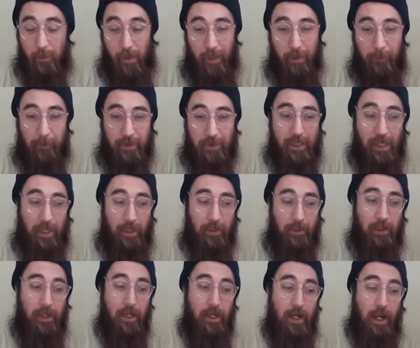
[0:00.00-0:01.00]
My name is
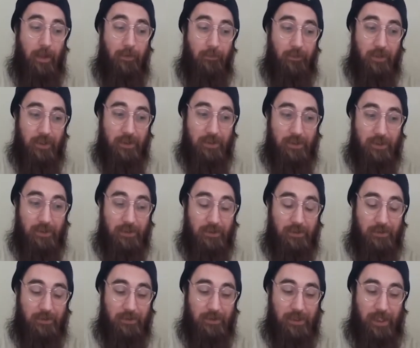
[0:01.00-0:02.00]
Dan, and this
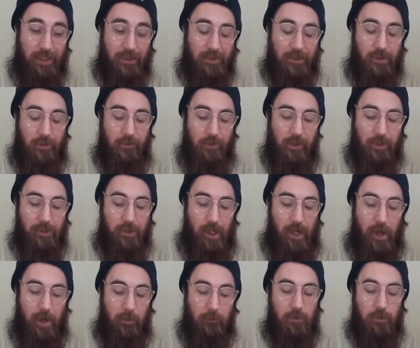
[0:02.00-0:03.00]
is a series
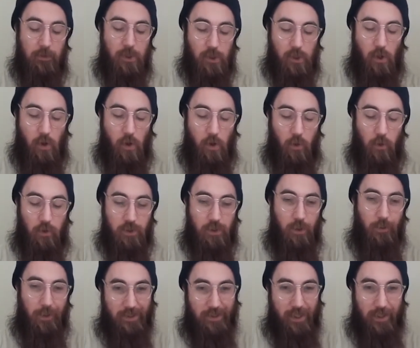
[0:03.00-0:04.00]
I am so
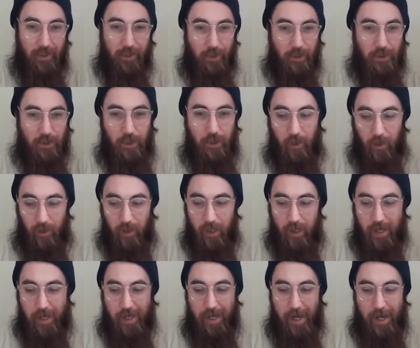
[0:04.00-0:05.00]
excited to start
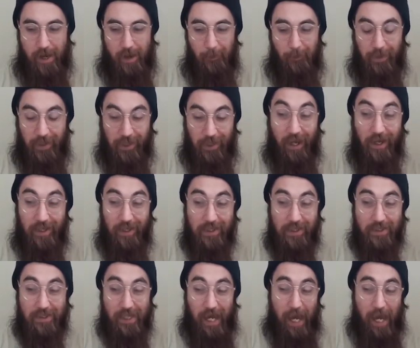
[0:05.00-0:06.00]

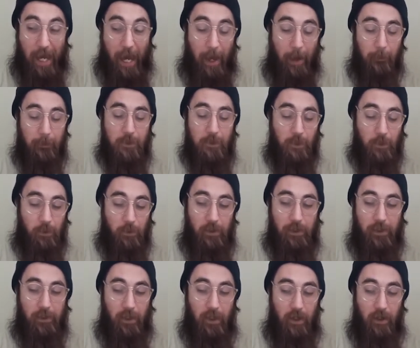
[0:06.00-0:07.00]
because I
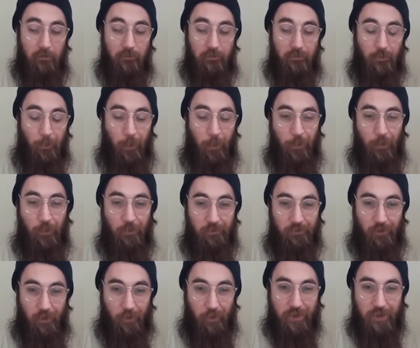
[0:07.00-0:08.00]
absolutely love when new
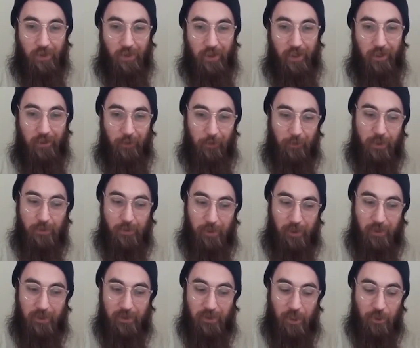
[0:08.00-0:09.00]
folks are getting to
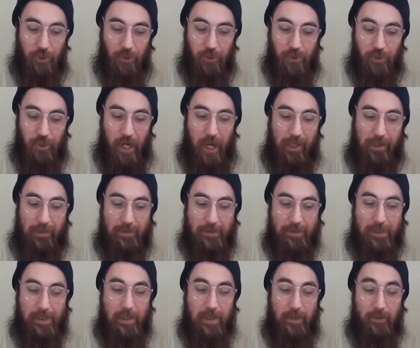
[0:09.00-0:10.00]
experience Dungeons &
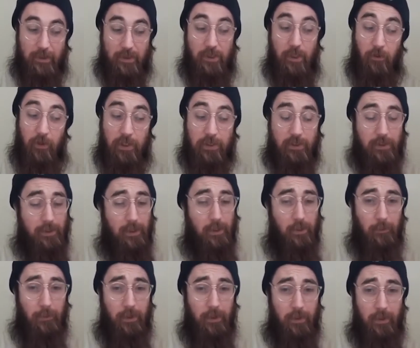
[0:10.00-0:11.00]
Dragons. This series is
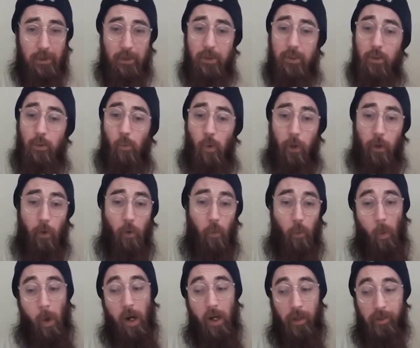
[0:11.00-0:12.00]
going to be D&D
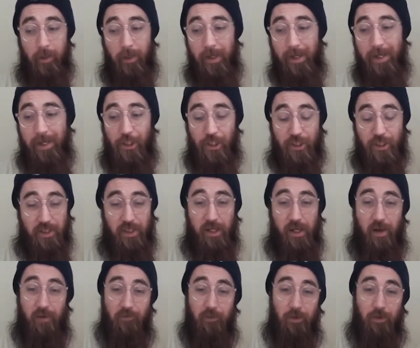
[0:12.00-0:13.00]
101, just to
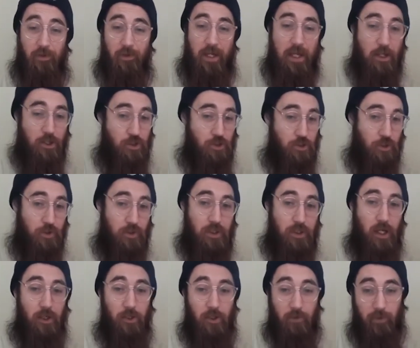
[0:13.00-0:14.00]
cover
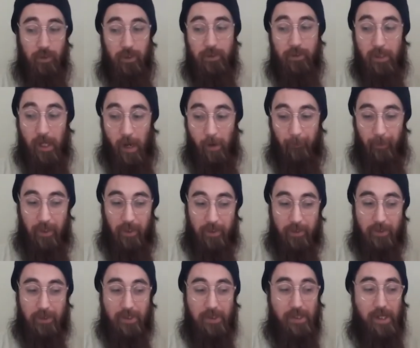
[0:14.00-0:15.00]
introductory
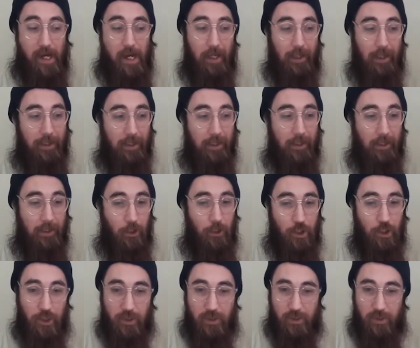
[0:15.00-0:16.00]
topics,
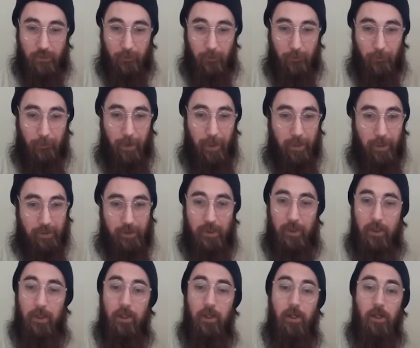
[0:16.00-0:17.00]
getting just the
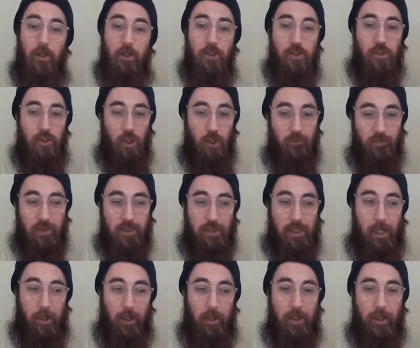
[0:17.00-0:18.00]
basic surface
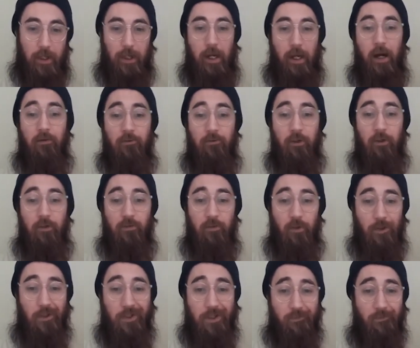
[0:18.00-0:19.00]
area covered
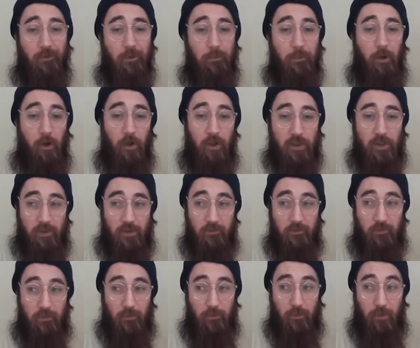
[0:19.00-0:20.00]
for different parts
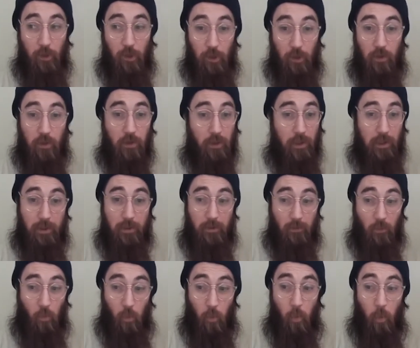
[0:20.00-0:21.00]
of
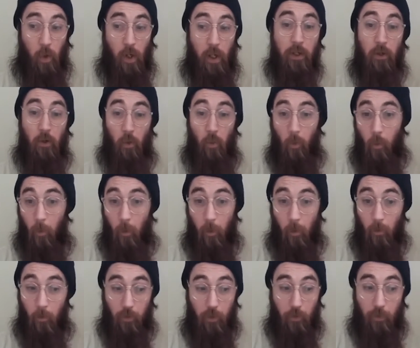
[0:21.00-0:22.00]
learning what in the
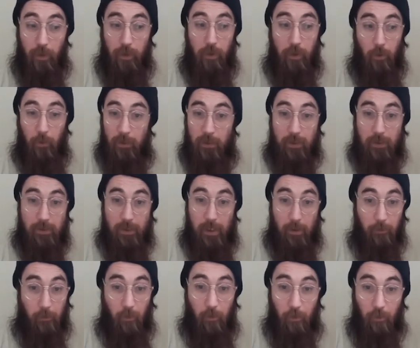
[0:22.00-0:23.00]
world do we do at the
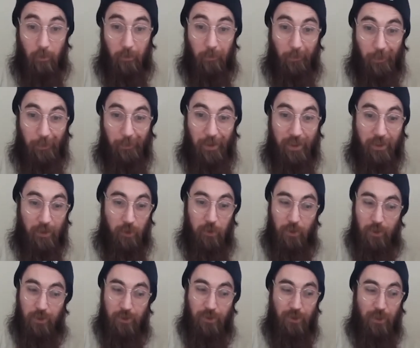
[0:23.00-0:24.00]
table when we play
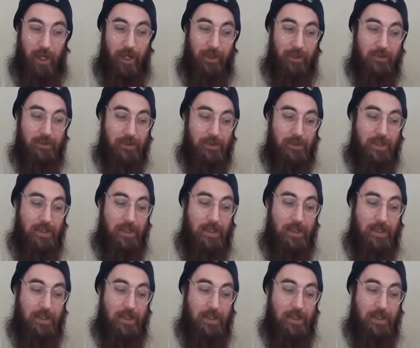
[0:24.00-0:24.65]
Dungeons & Dragons.